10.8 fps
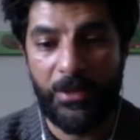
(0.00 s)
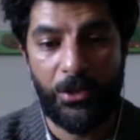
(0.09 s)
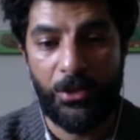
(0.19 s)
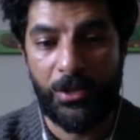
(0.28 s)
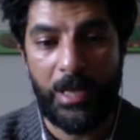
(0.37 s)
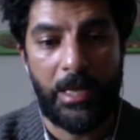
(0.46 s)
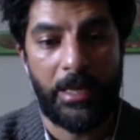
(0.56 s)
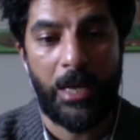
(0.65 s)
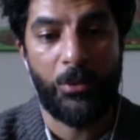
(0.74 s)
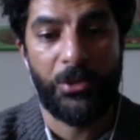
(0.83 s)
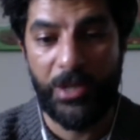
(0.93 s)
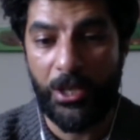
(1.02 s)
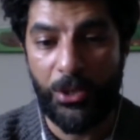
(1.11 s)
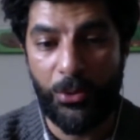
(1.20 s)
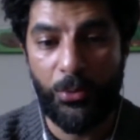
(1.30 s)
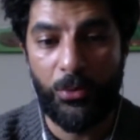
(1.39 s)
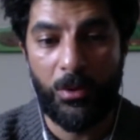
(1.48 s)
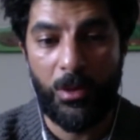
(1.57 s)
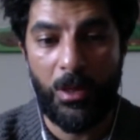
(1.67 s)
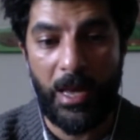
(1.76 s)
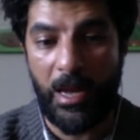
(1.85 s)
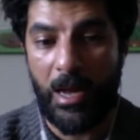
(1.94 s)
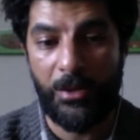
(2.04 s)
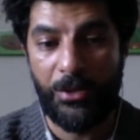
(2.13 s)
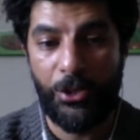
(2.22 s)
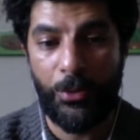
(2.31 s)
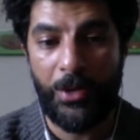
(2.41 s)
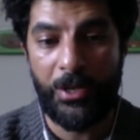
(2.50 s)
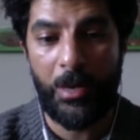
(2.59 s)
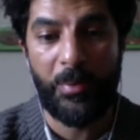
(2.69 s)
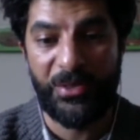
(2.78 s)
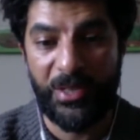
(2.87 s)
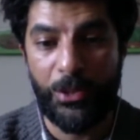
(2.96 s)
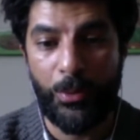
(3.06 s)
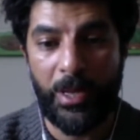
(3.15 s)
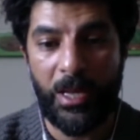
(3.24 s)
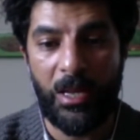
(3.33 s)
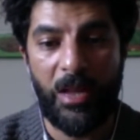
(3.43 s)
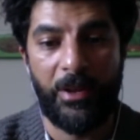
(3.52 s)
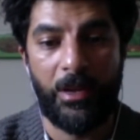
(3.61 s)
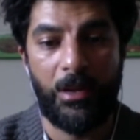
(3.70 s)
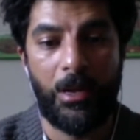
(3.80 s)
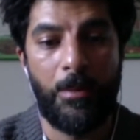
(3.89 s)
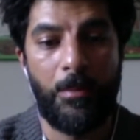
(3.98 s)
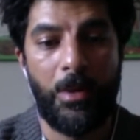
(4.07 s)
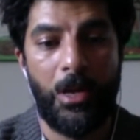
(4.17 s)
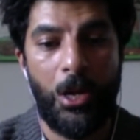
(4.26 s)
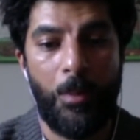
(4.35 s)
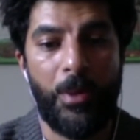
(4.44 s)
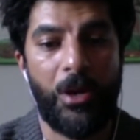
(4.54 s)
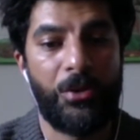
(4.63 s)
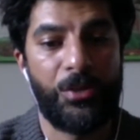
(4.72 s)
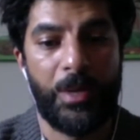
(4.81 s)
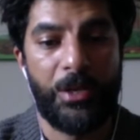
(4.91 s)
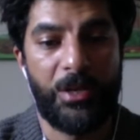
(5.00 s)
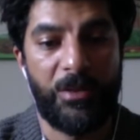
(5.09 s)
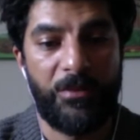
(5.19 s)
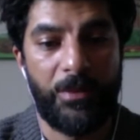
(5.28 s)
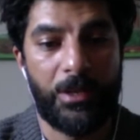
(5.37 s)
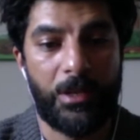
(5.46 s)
could say that they would stick to that kind of situation and persist with it if it begun to speak to different